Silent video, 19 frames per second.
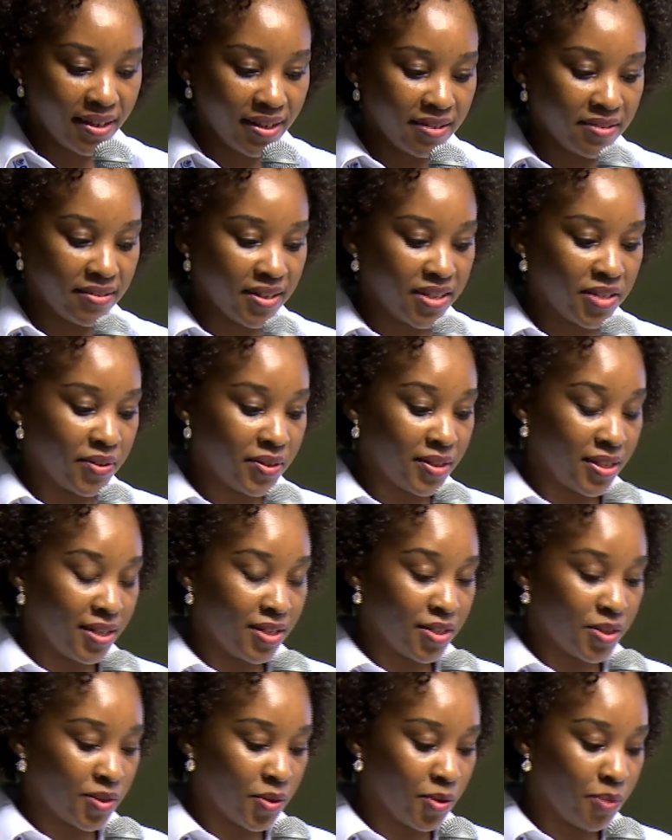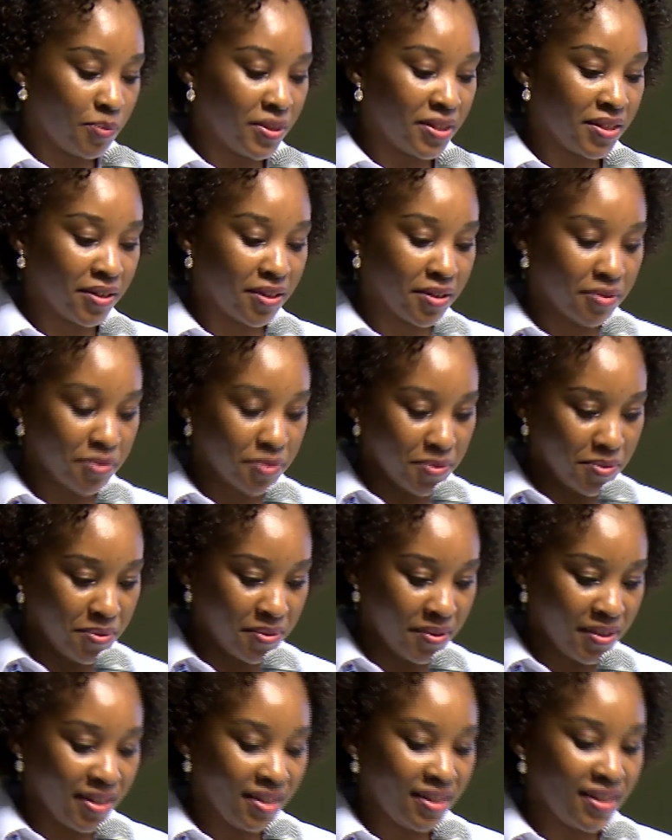Radio Telescope in the Karoo
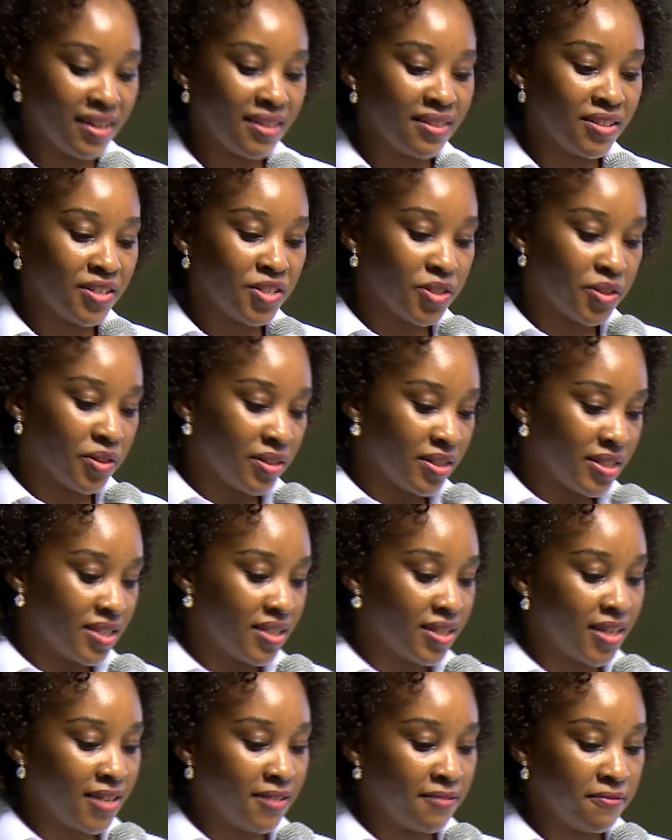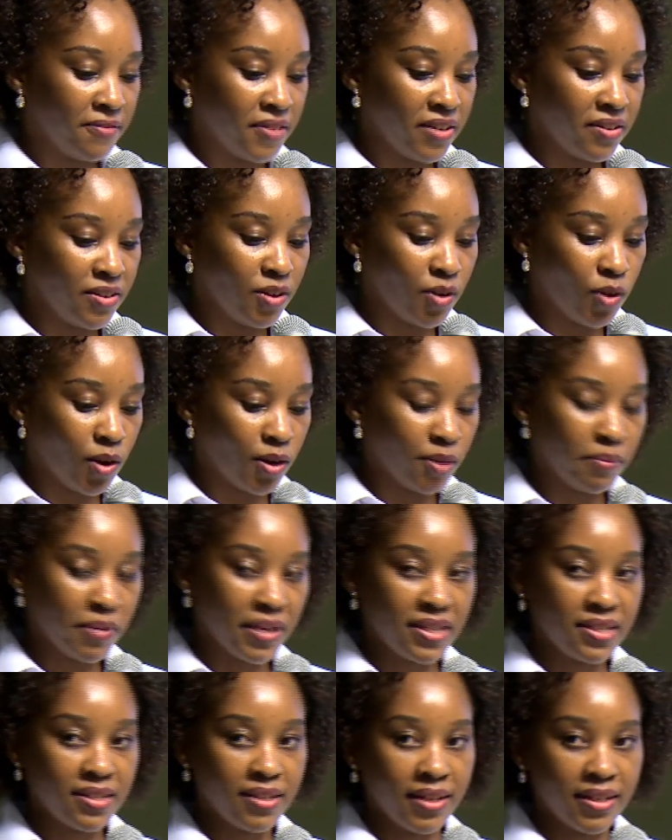and the geodesy and very long
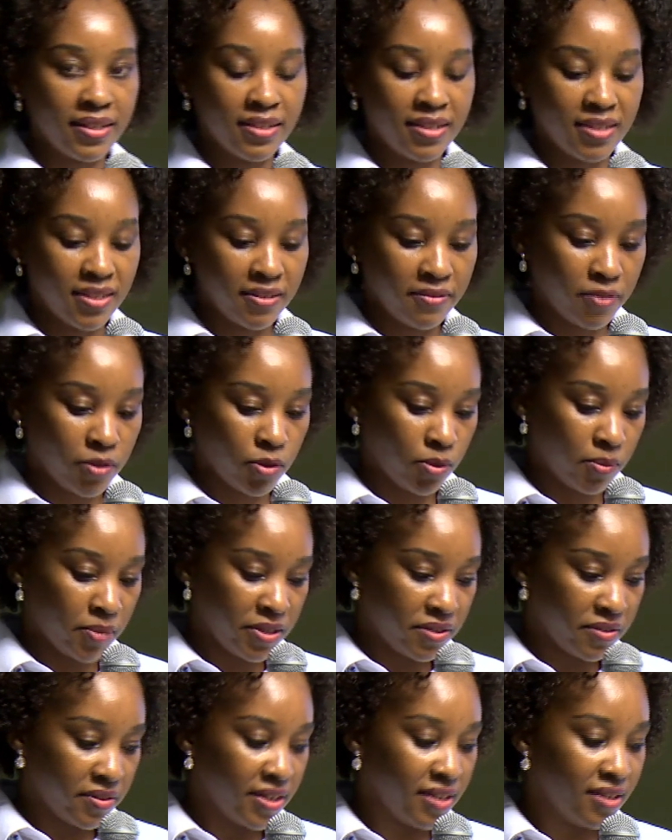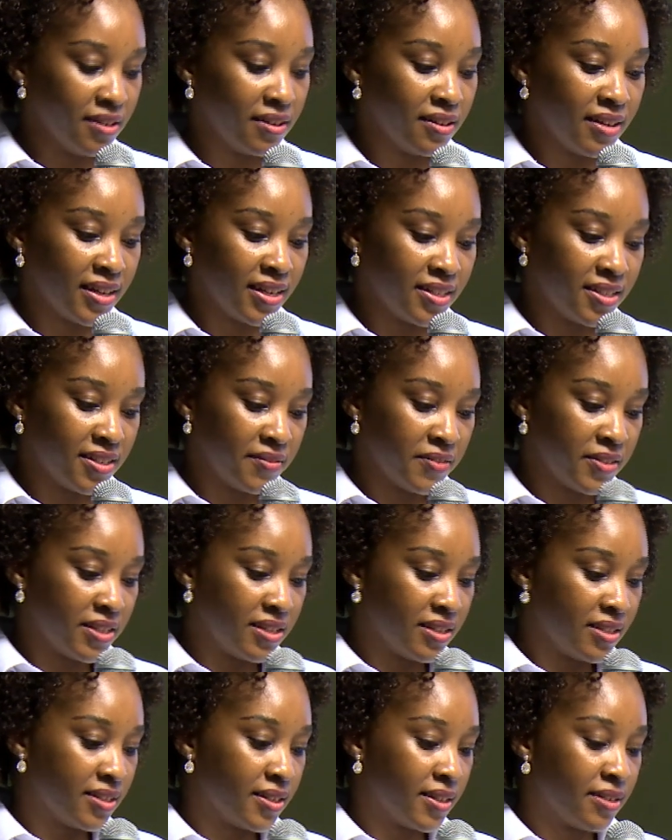baseline interferometry
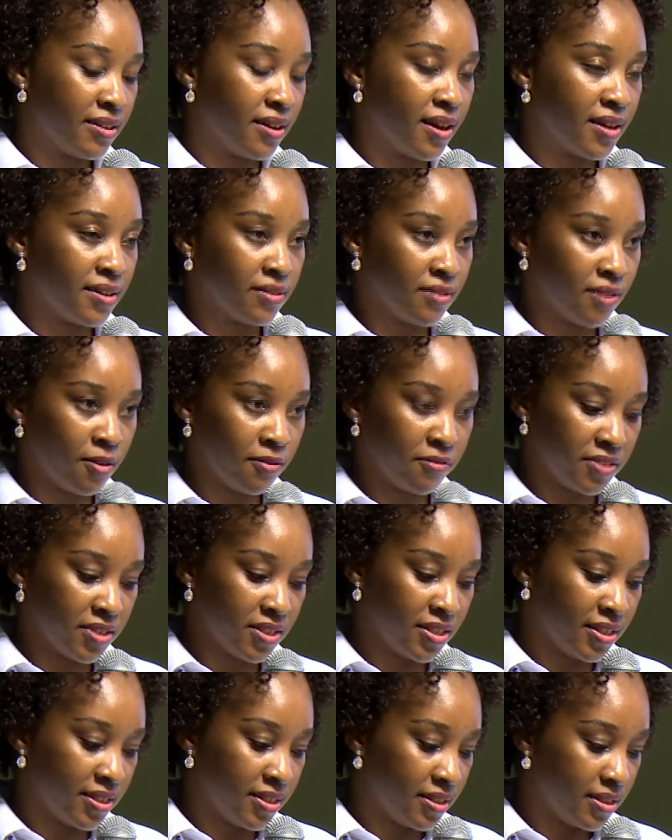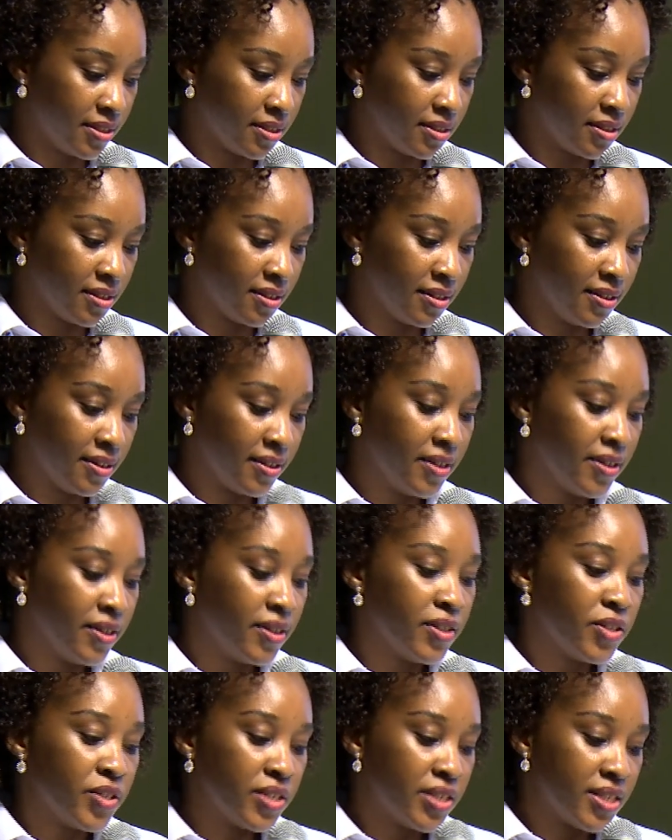activities at Hadrao facility.
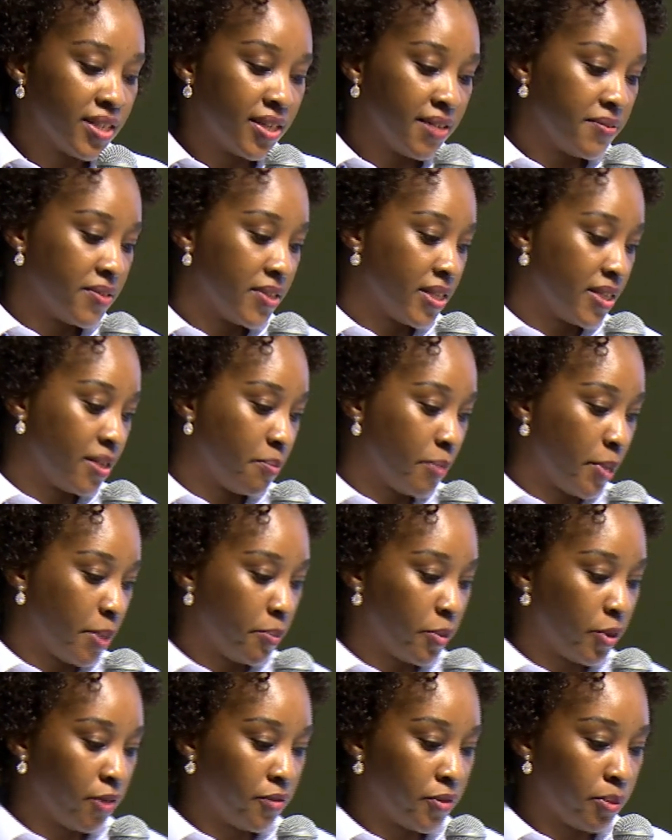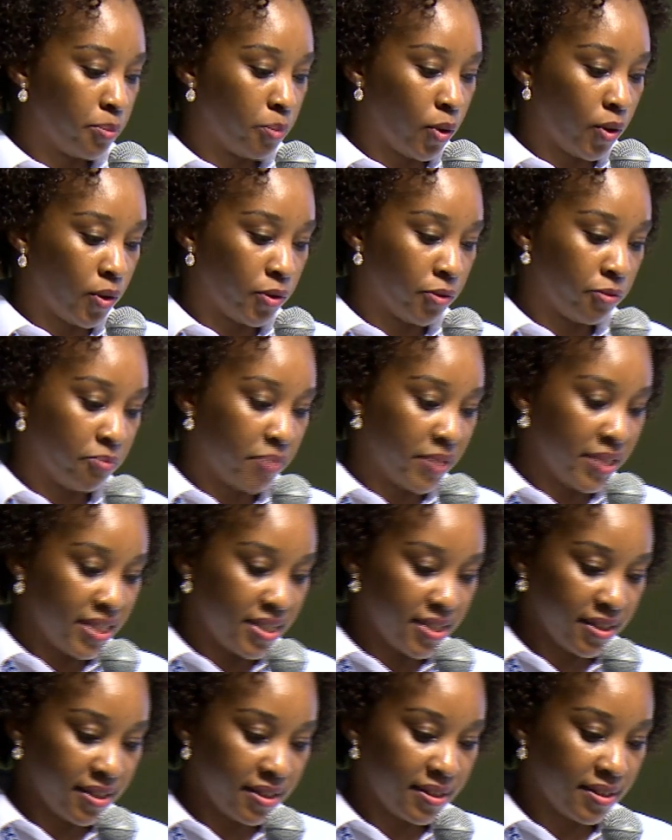She serves as a member of the board of
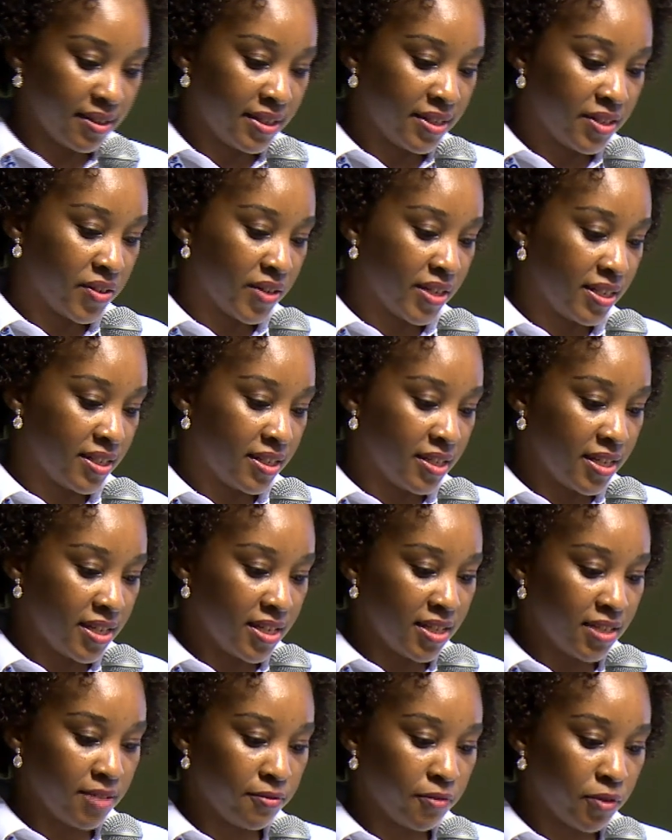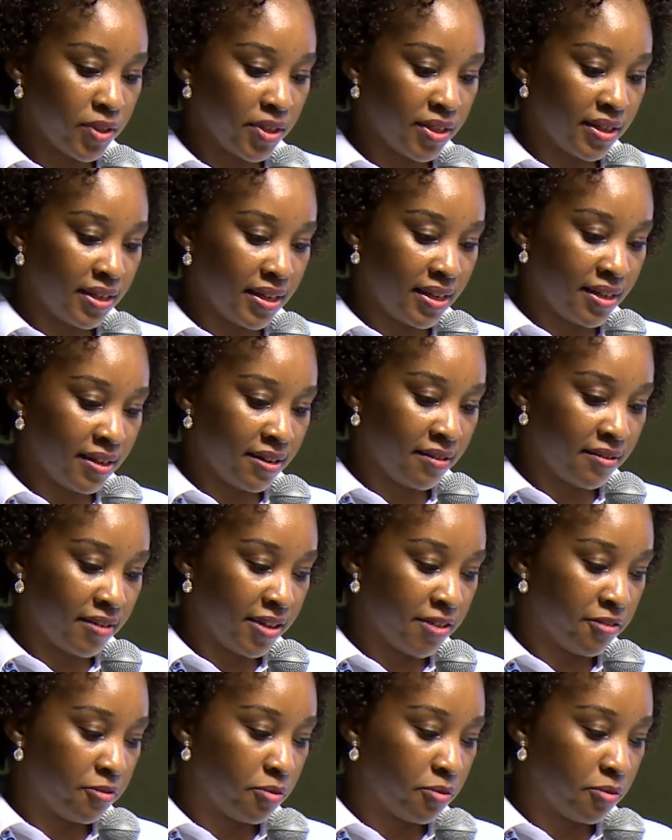Mintech and trustees for the NRF